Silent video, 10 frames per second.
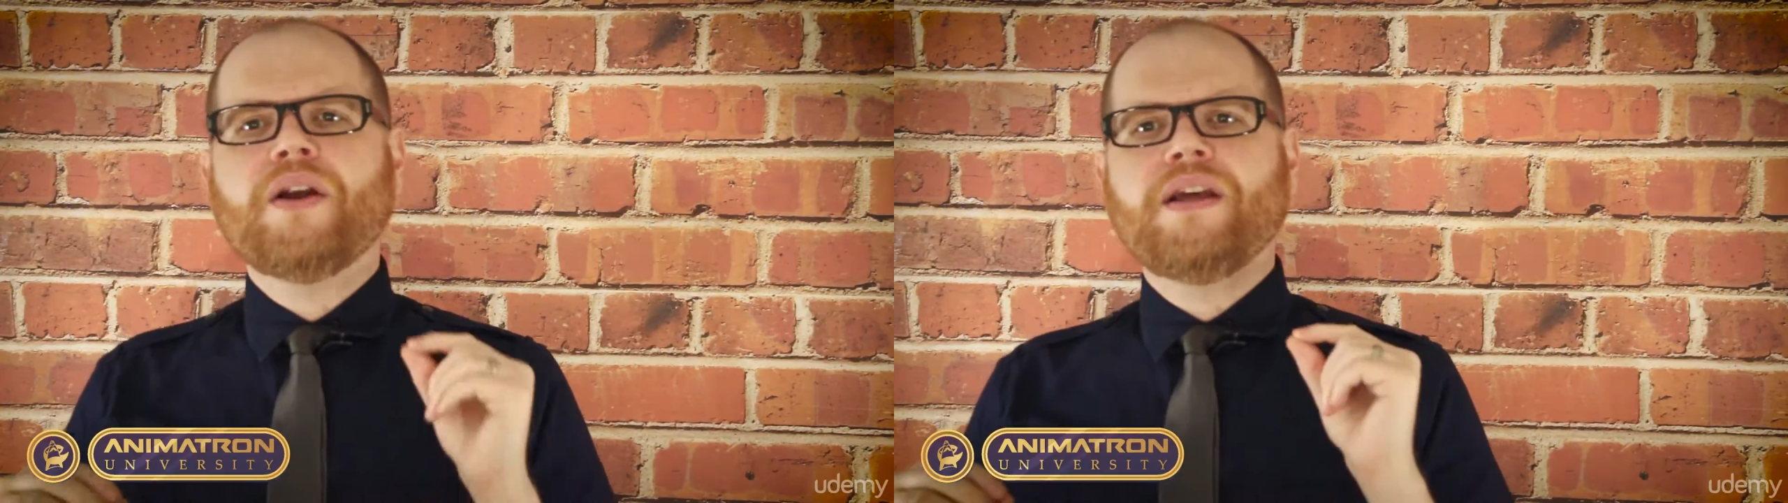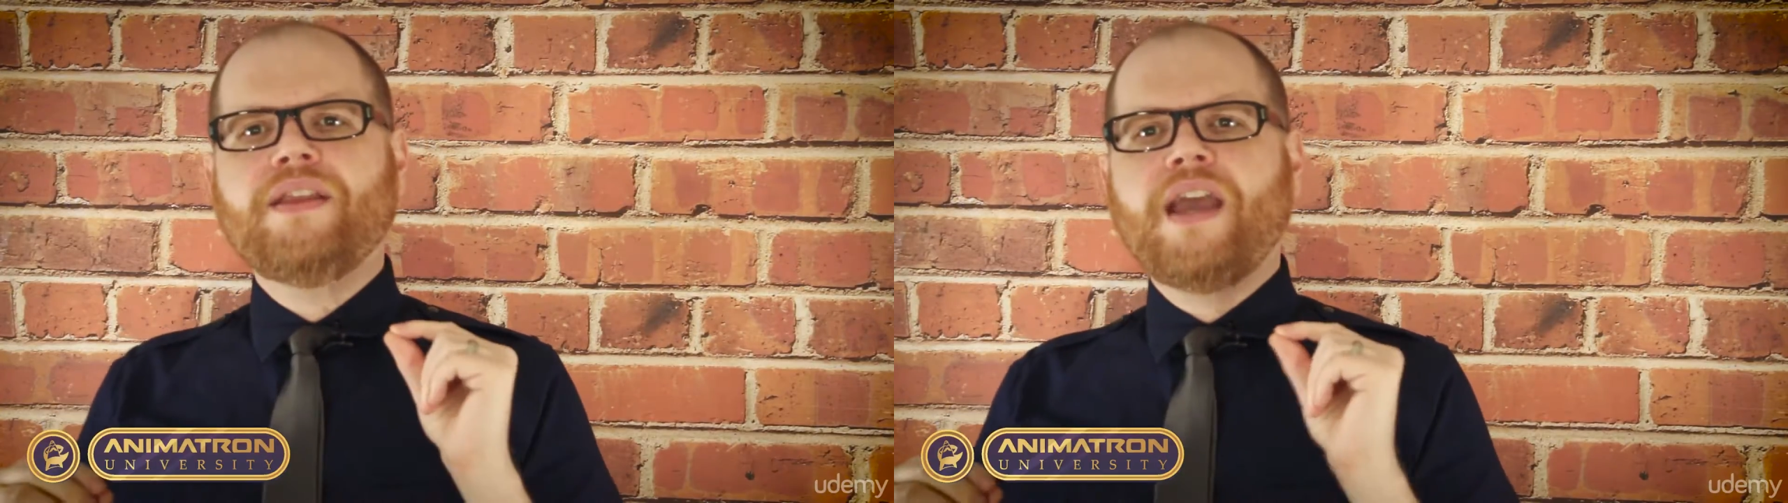
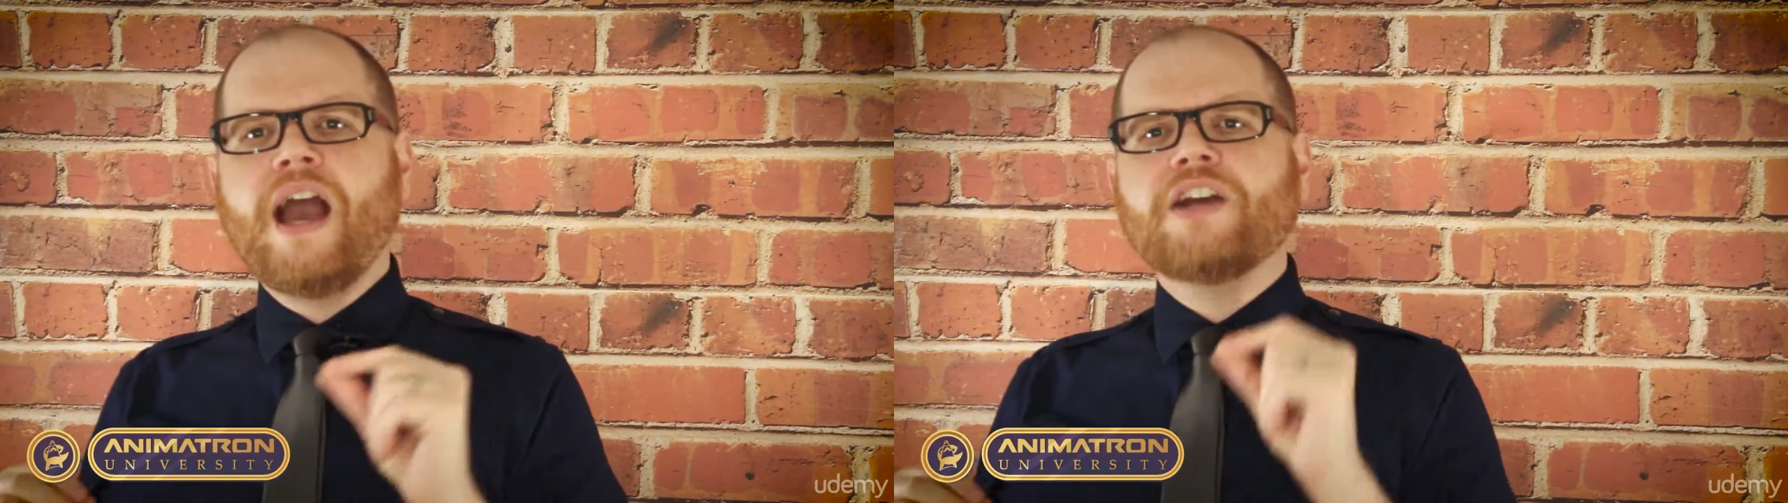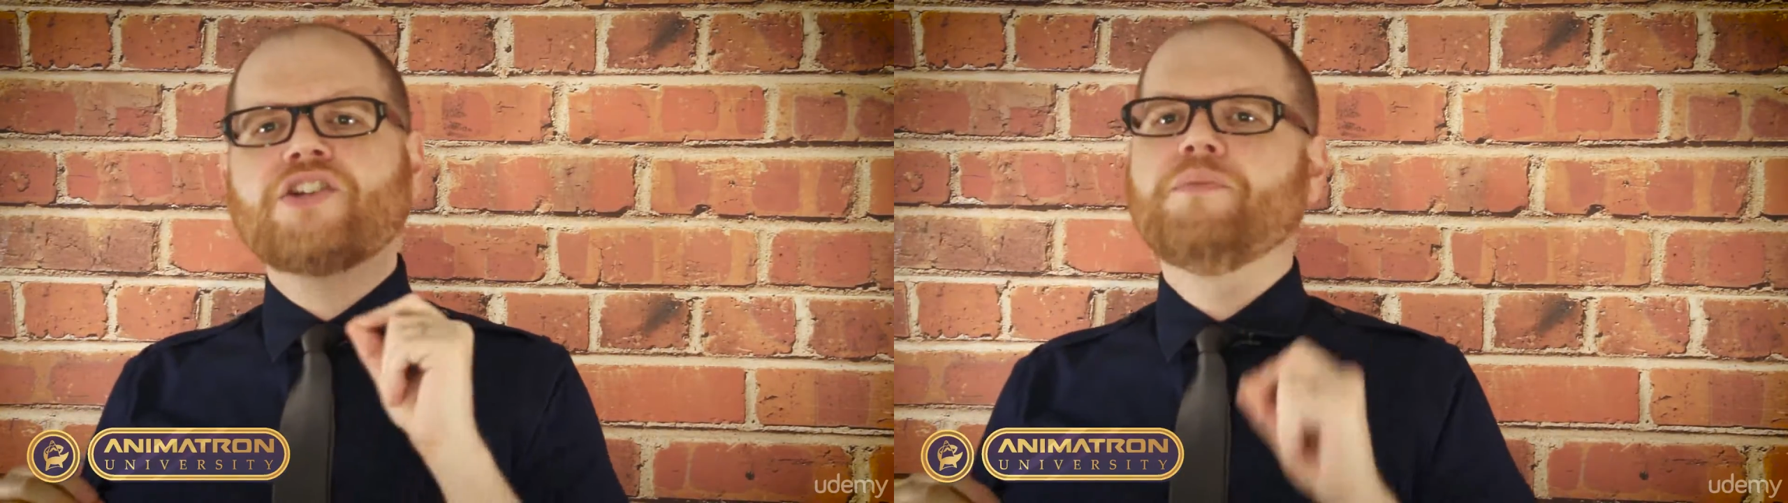but in
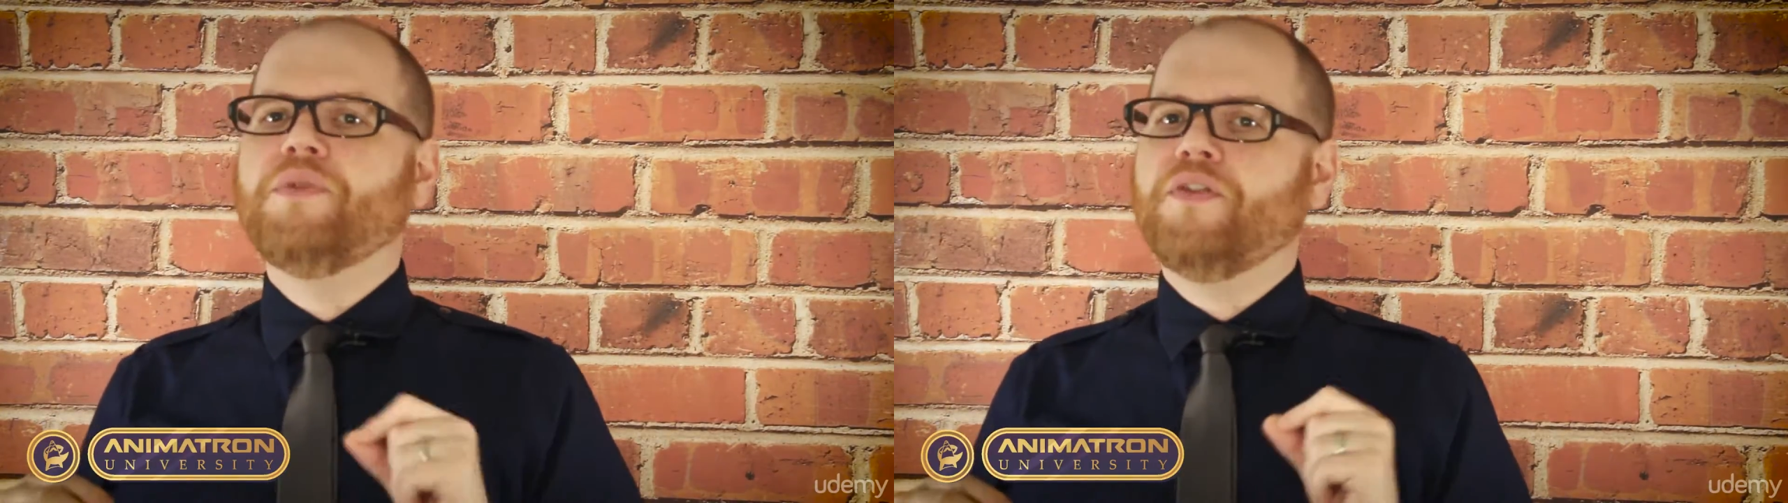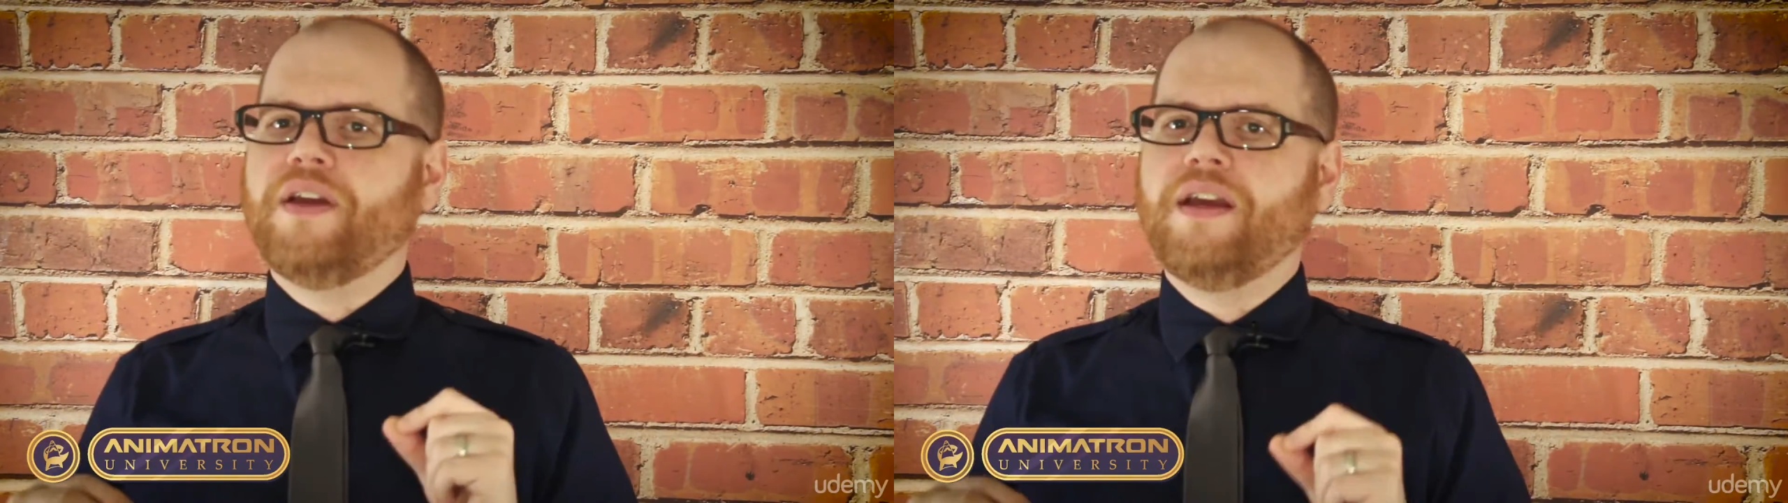the
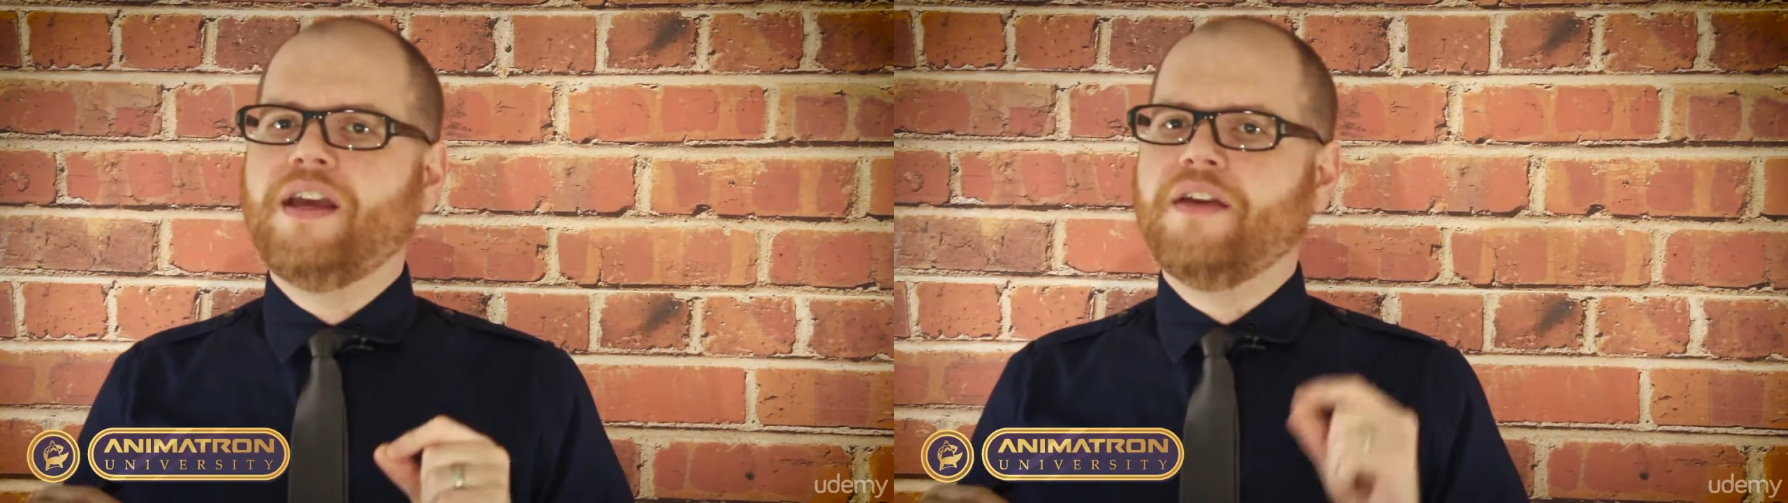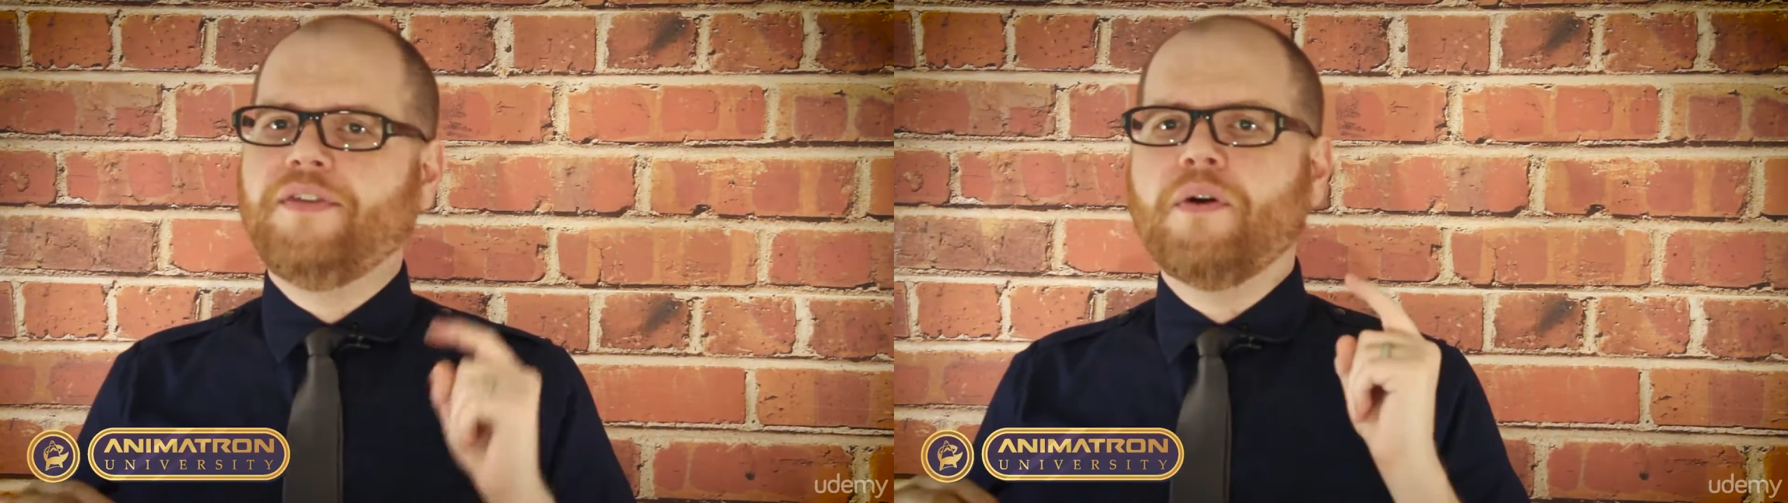action movie,